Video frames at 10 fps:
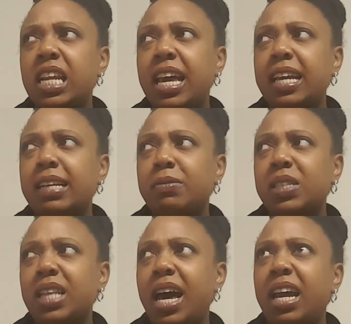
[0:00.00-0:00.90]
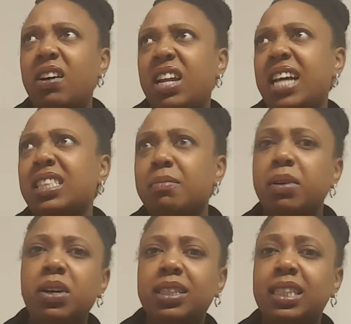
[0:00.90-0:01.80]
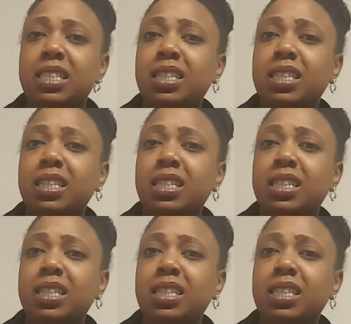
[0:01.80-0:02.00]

and was like, oh, that's some bullshit.